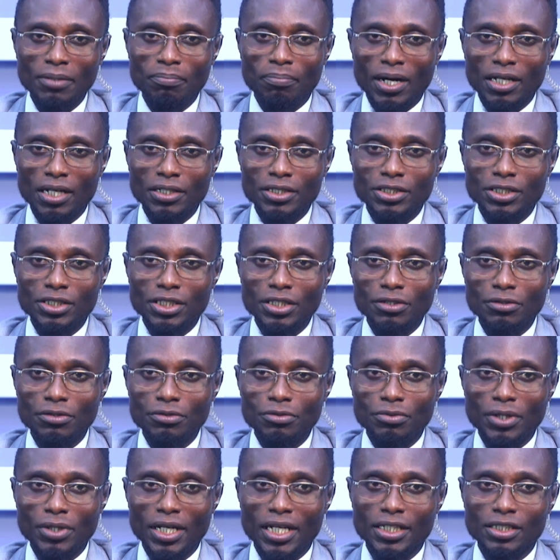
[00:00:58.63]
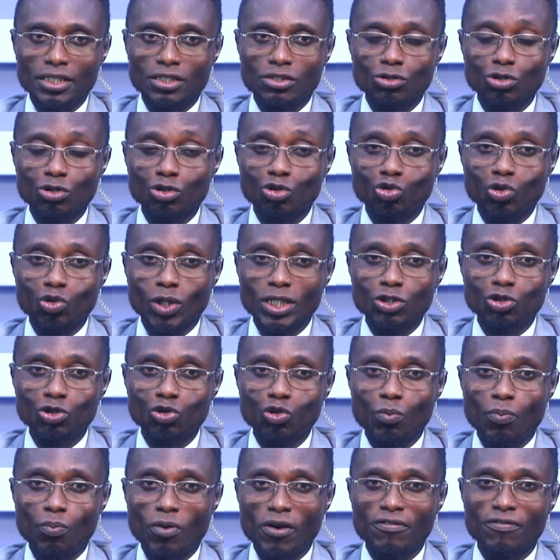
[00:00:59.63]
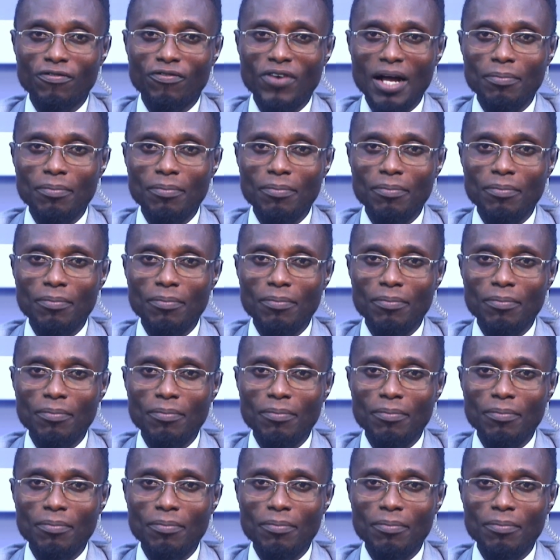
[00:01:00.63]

policy rate to twenty-two point five